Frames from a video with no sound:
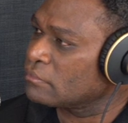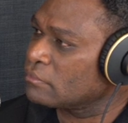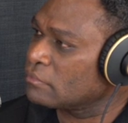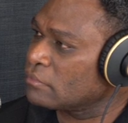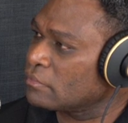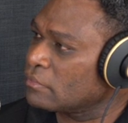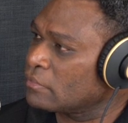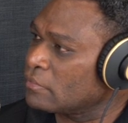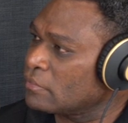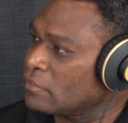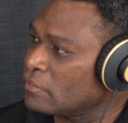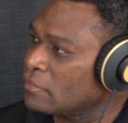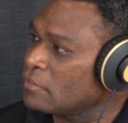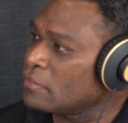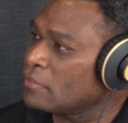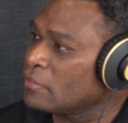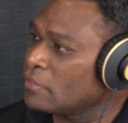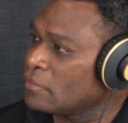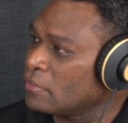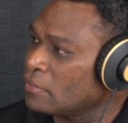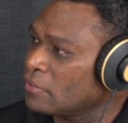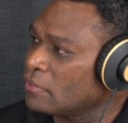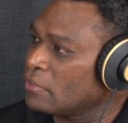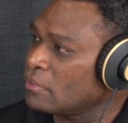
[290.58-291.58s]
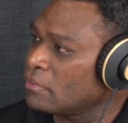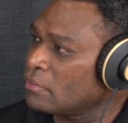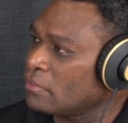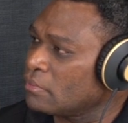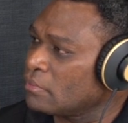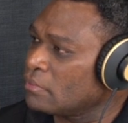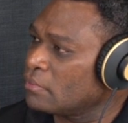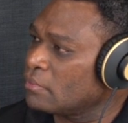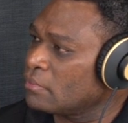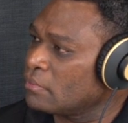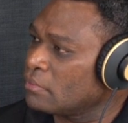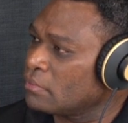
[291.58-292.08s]

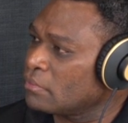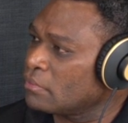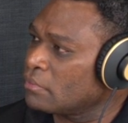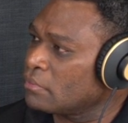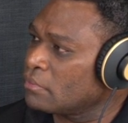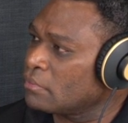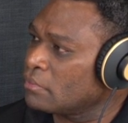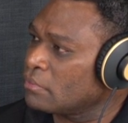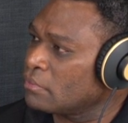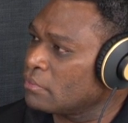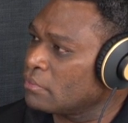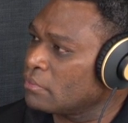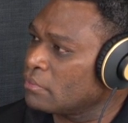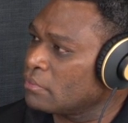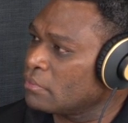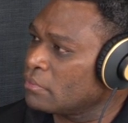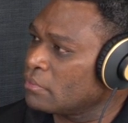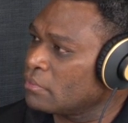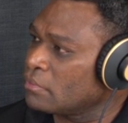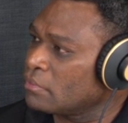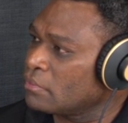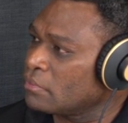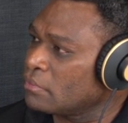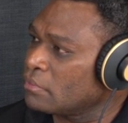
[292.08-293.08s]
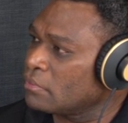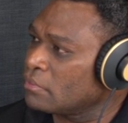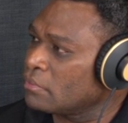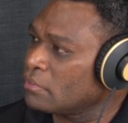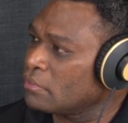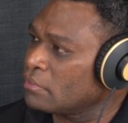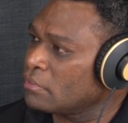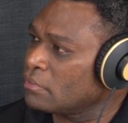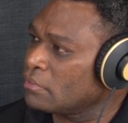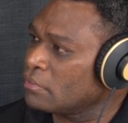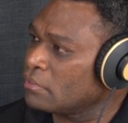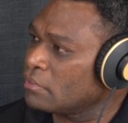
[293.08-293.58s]

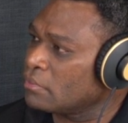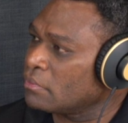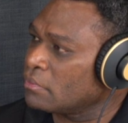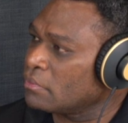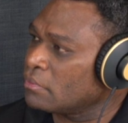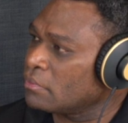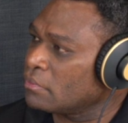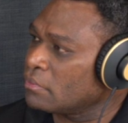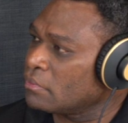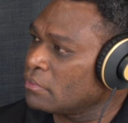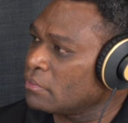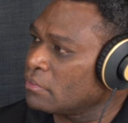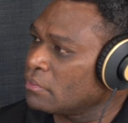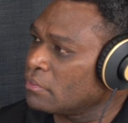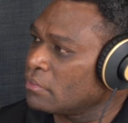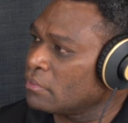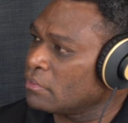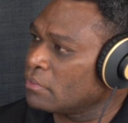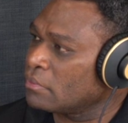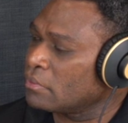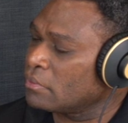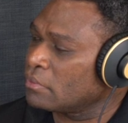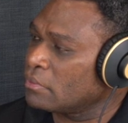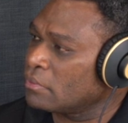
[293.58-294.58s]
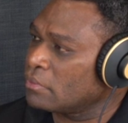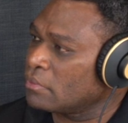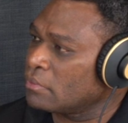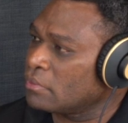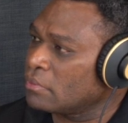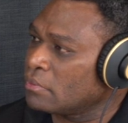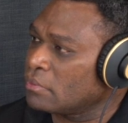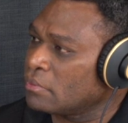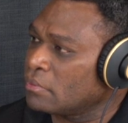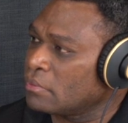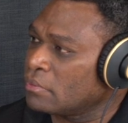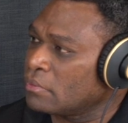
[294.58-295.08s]

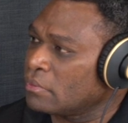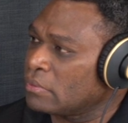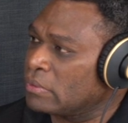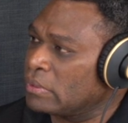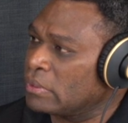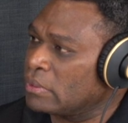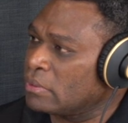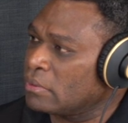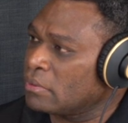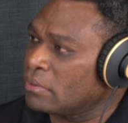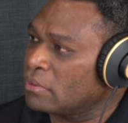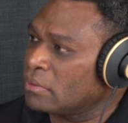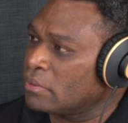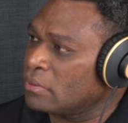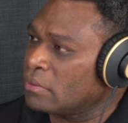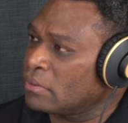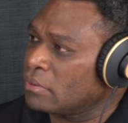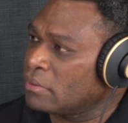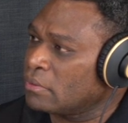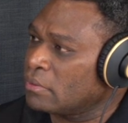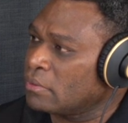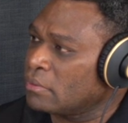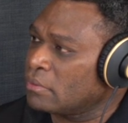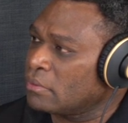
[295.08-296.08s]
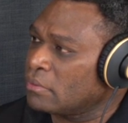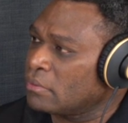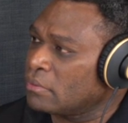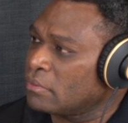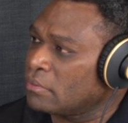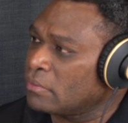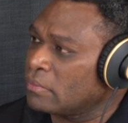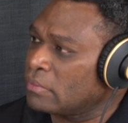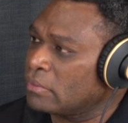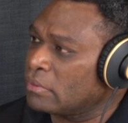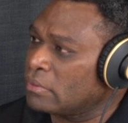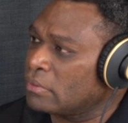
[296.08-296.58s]

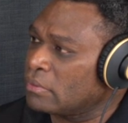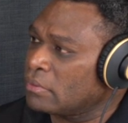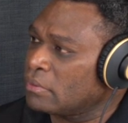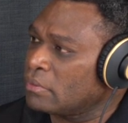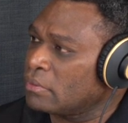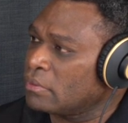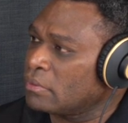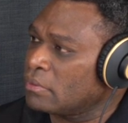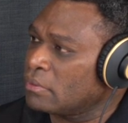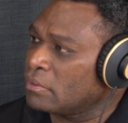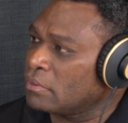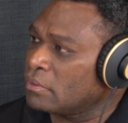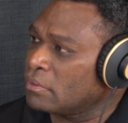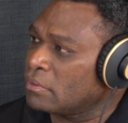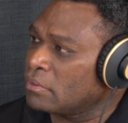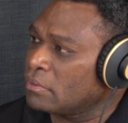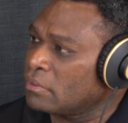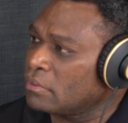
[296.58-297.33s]
No words are spoken by the person on screen.